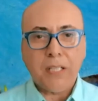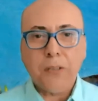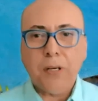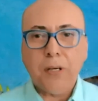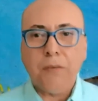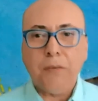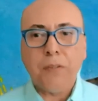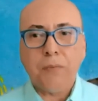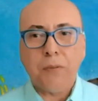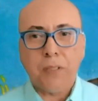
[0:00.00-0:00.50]
thank
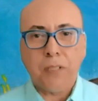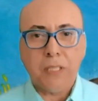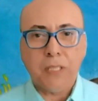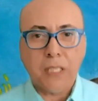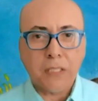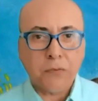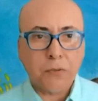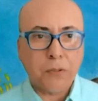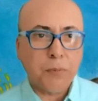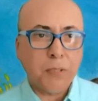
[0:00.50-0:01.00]
you, everyone.
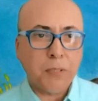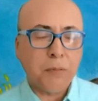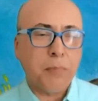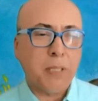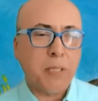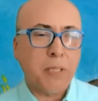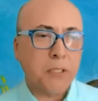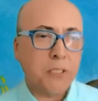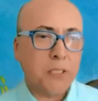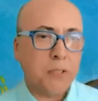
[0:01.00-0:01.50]
Thanks for being
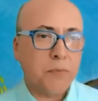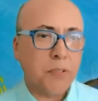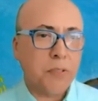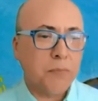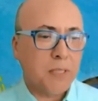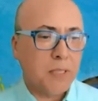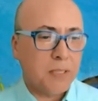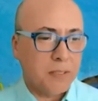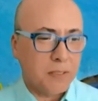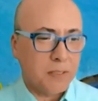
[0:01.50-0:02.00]
patient
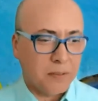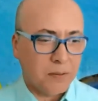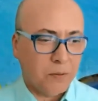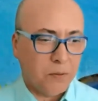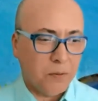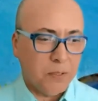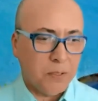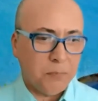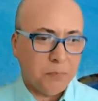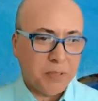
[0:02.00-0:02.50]
with me.
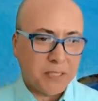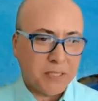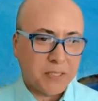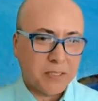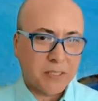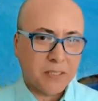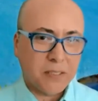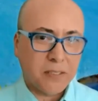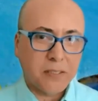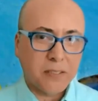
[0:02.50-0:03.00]
All the
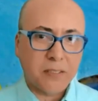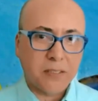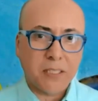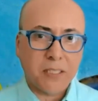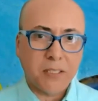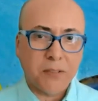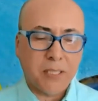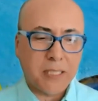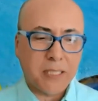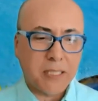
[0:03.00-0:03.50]
best.
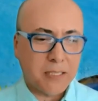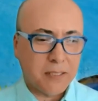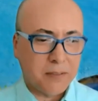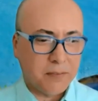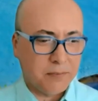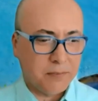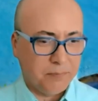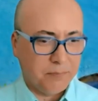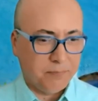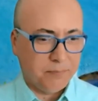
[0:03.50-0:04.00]
See you again.
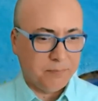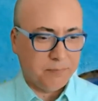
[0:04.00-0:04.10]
